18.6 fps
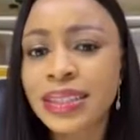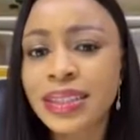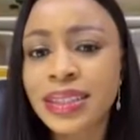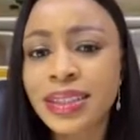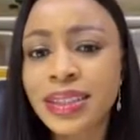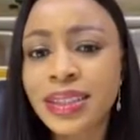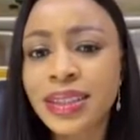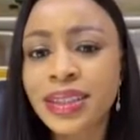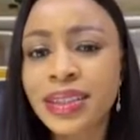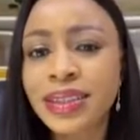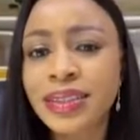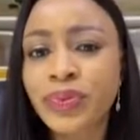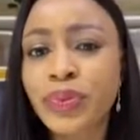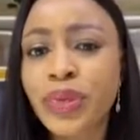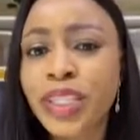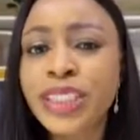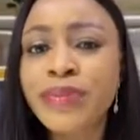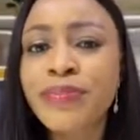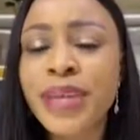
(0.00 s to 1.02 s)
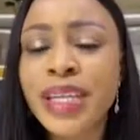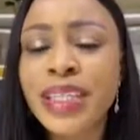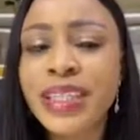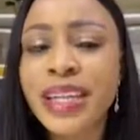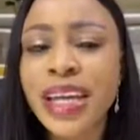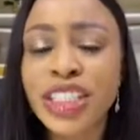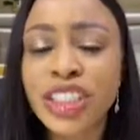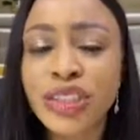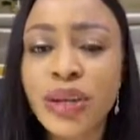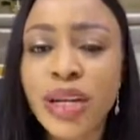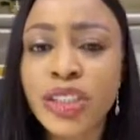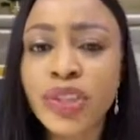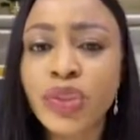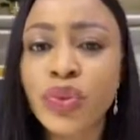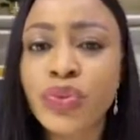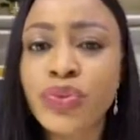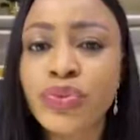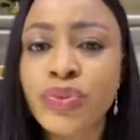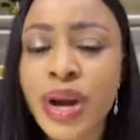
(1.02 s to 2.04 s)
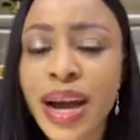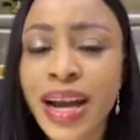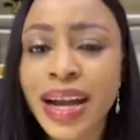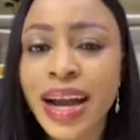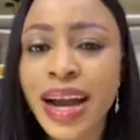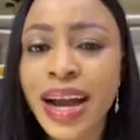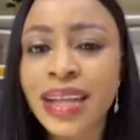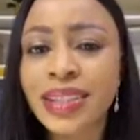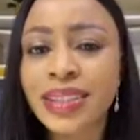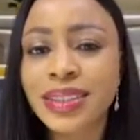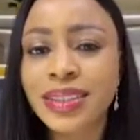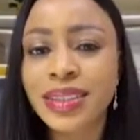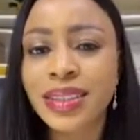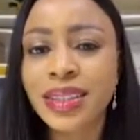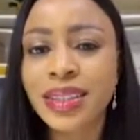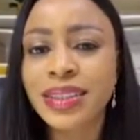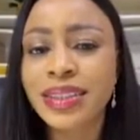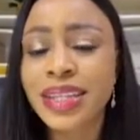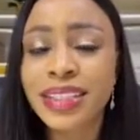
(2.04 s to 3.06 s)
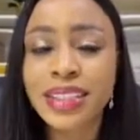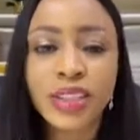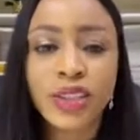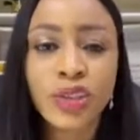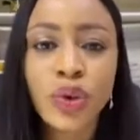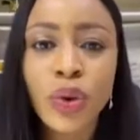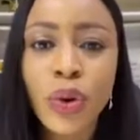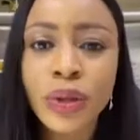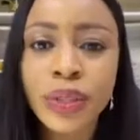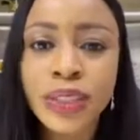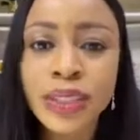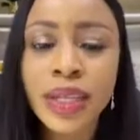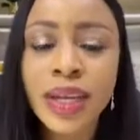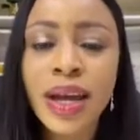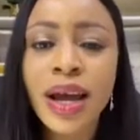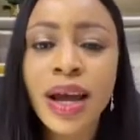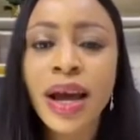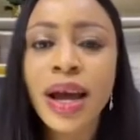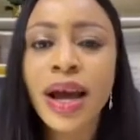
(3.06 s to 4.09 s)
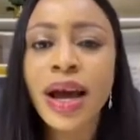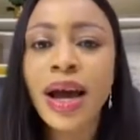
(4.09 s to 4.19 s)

and which made Nigeria to rank as the 33rd